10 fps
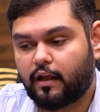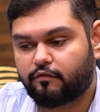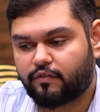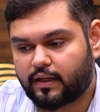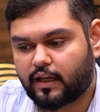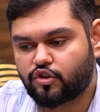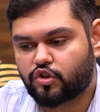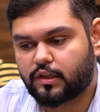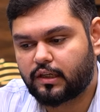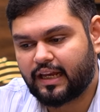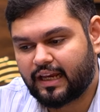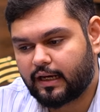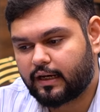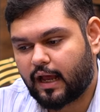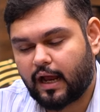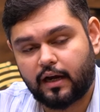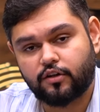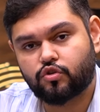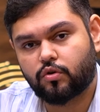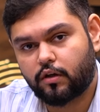financial aid
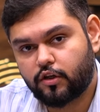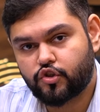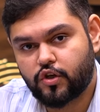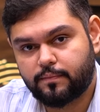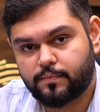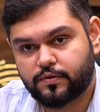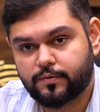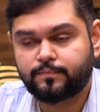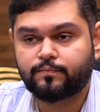and scholarships.